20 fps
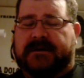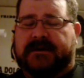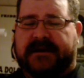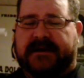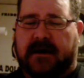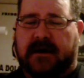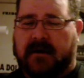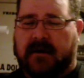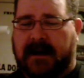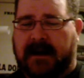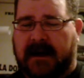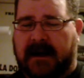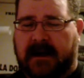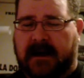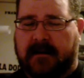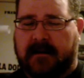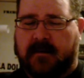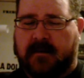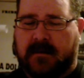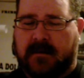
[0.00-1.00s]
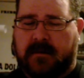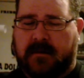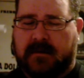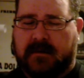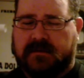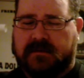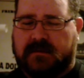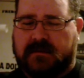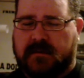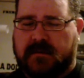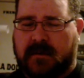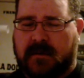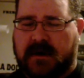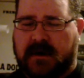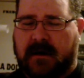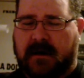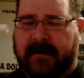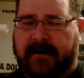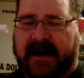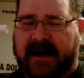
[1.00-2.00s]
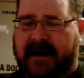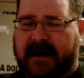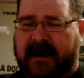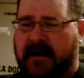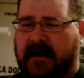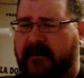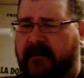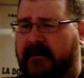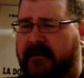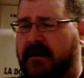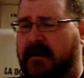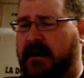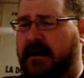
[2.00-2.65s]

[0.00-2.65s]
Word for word: So uh, we'll, we'll we'll go back over.